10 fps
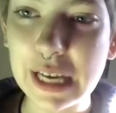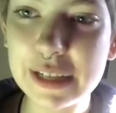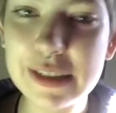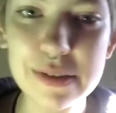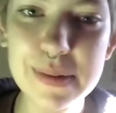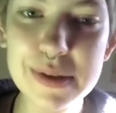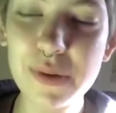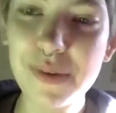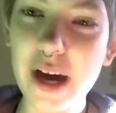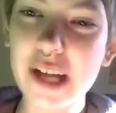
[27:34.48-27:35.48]
because I was supposed to go
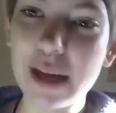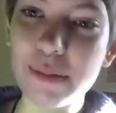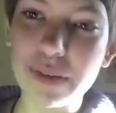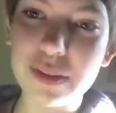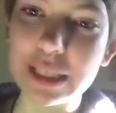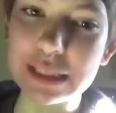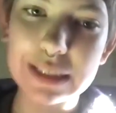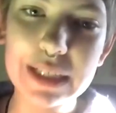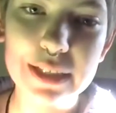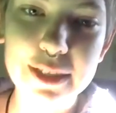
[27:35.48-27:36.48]
rock climbing with
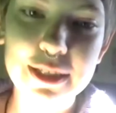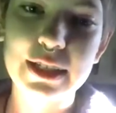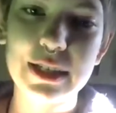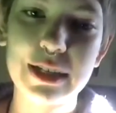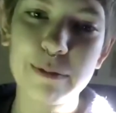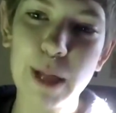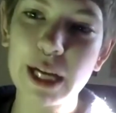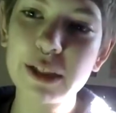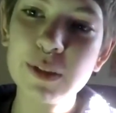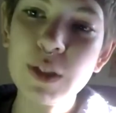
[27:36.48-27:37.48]
Lindsay, and I'm like,
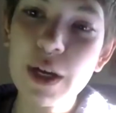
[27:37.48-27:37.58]
no,